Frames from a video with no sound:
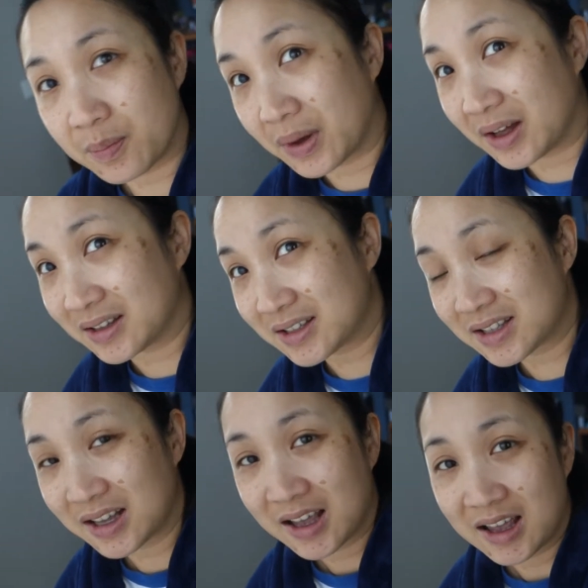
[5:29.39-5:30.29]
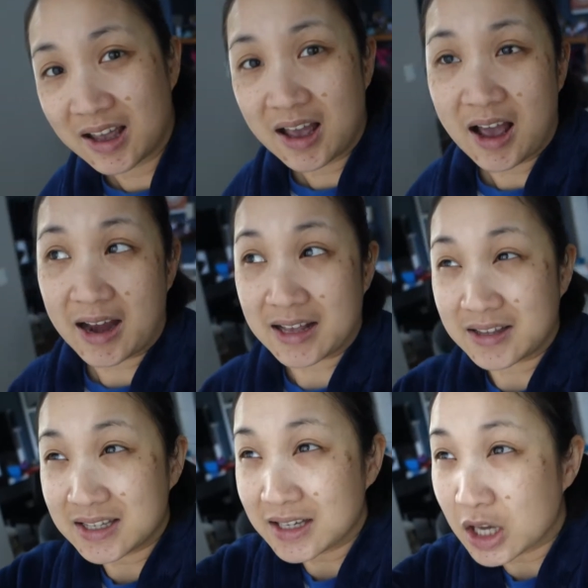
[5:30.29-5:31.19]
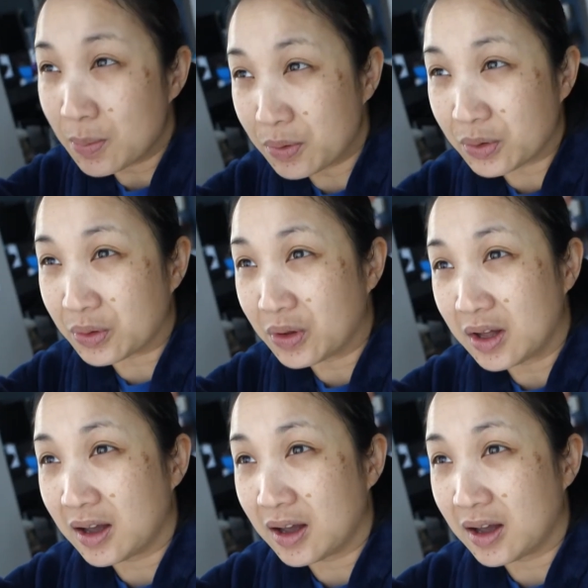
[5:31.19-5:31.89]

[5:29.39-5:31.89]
But I see a couple,